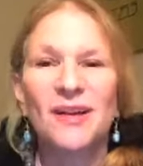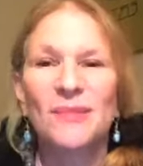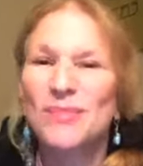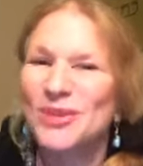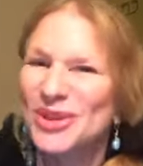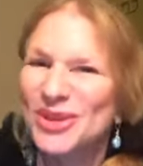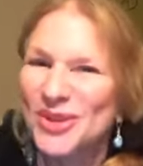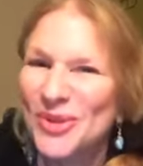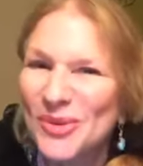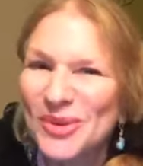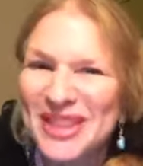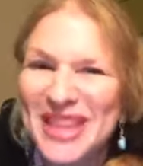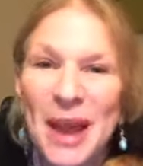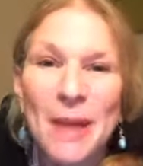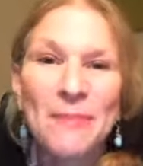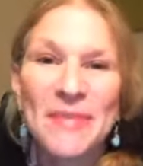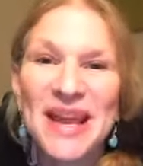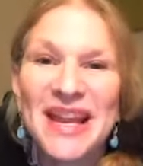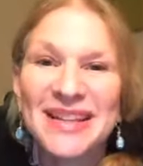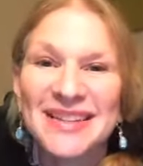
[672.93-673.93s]
But you know what
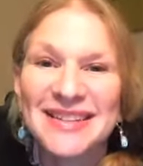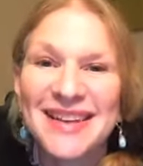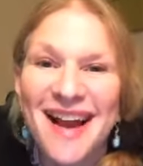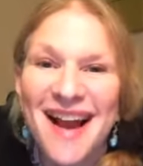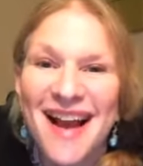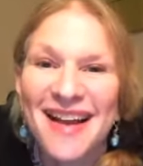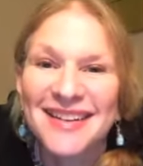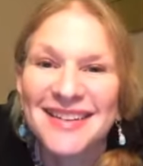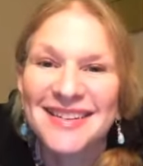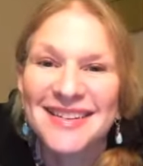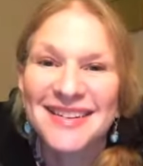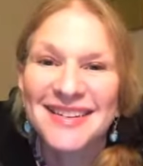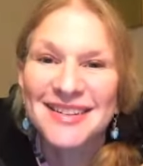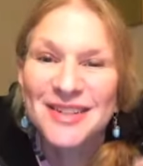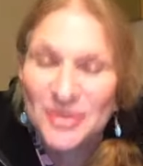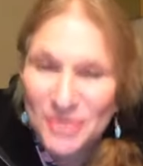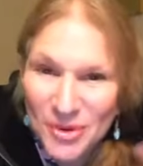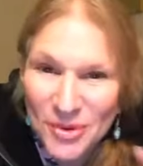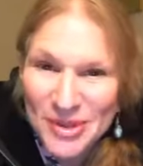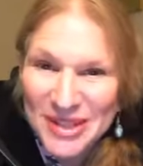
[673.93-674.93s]
that means, guys?
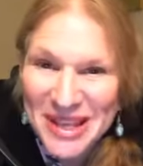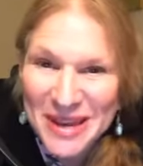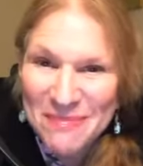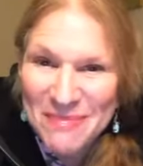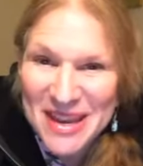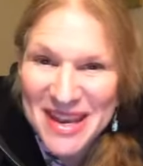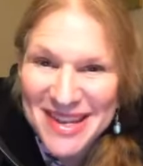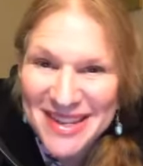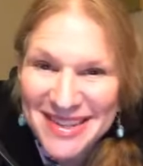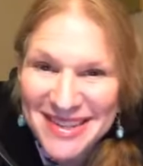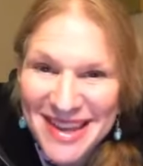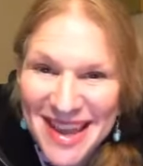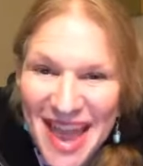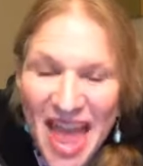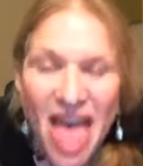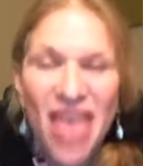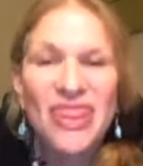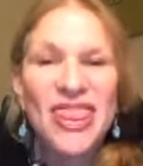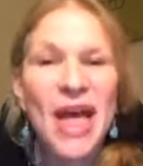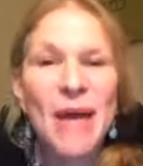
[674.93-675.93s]
Do you know what that
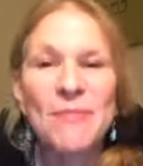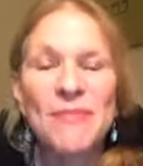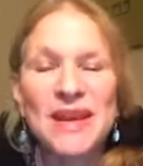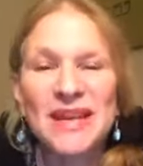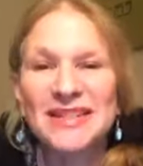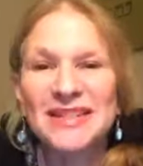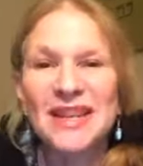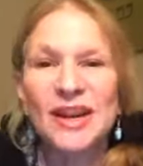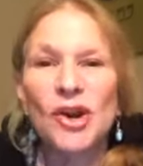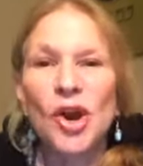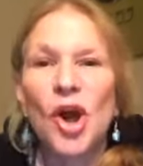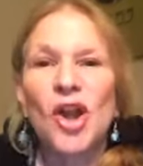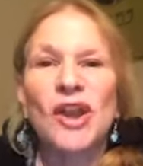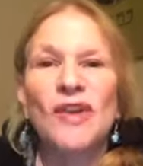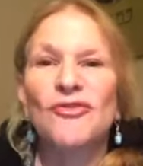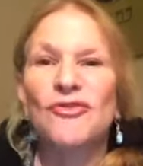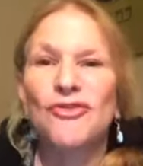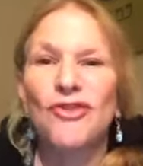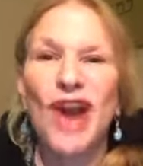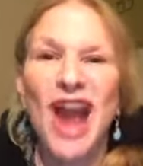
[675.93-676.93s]
means? That means they're going to
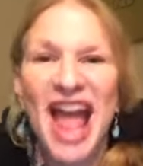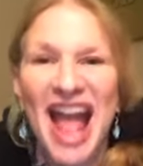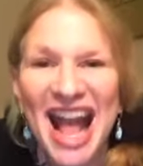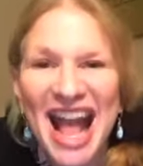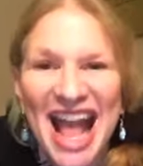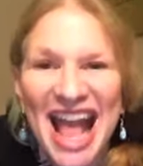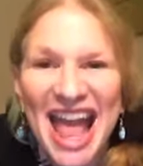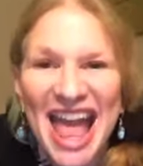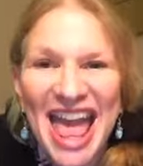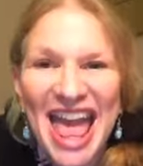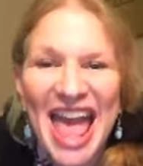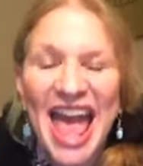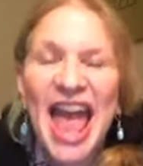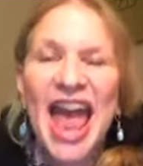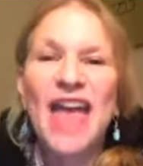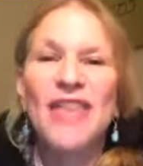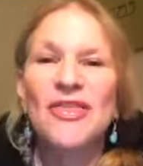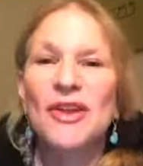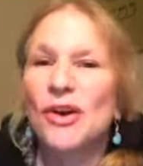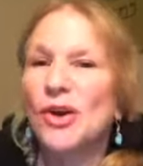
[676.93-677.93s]
frack
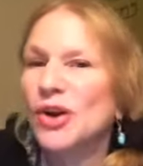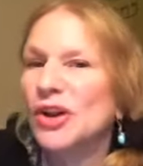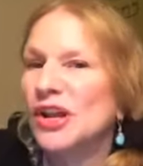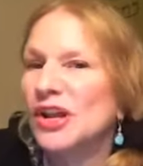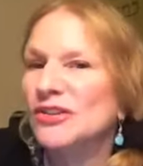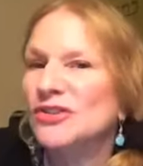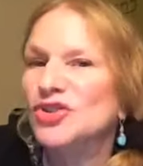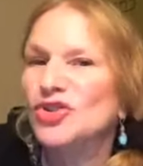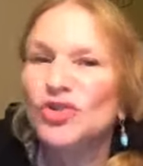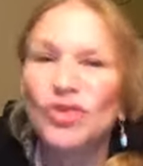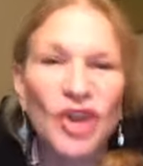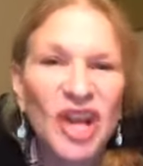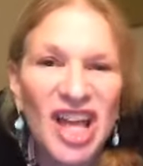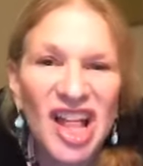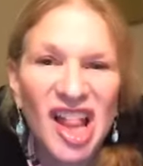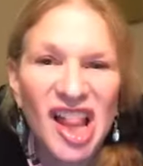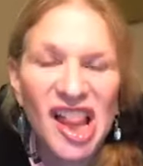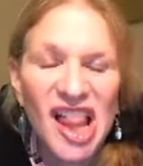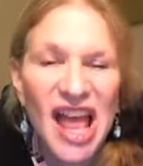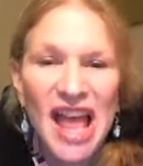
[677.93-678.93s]
and they're going to
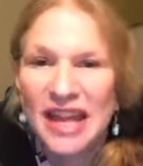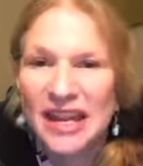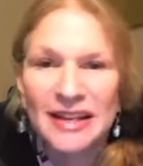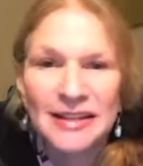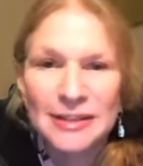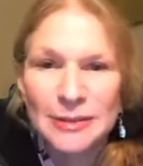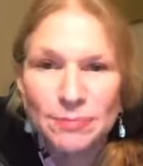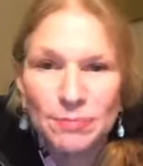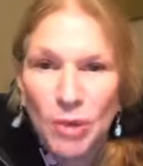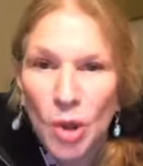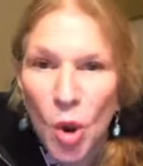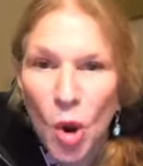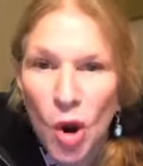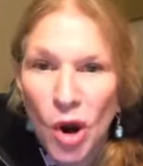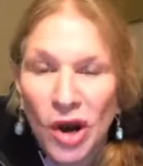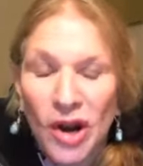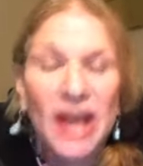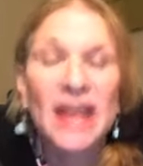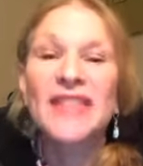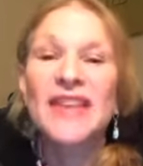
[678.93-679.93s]
drill and
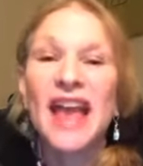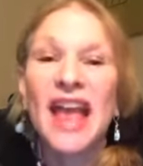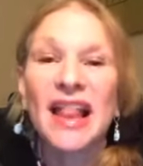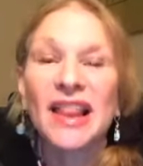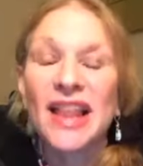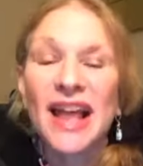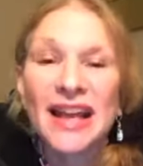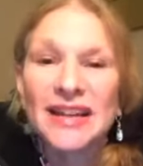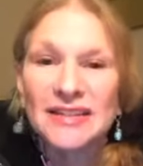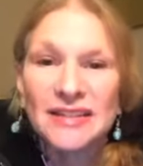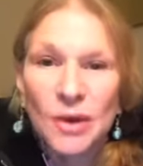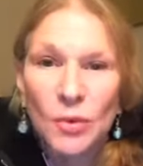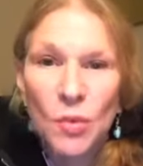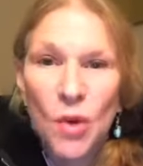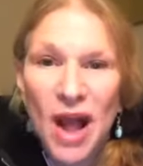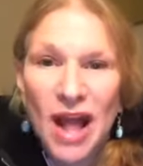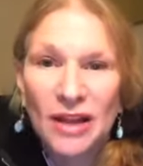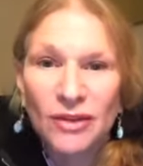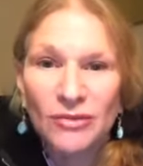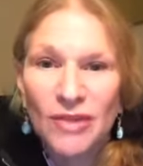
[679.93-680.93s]
explore in the Alaskan
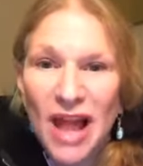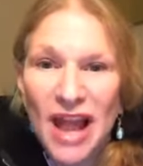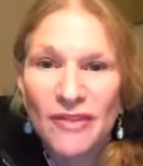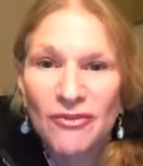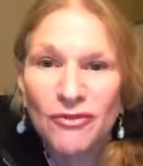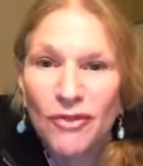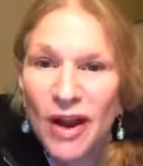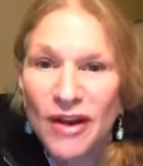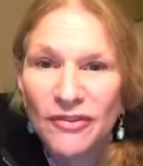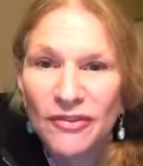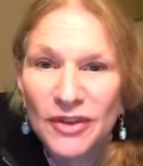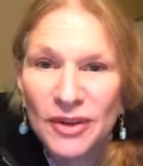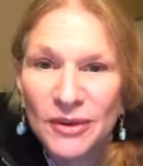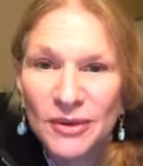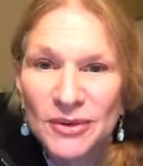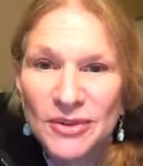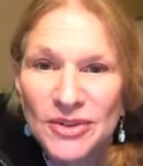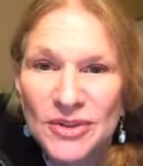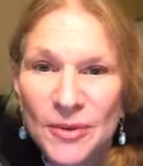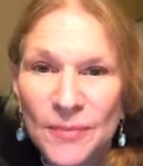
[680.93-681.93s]
Wildlife
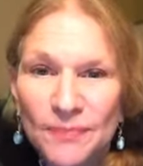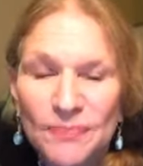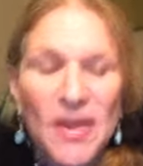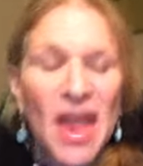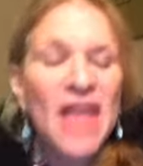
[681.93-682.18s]
Refuge.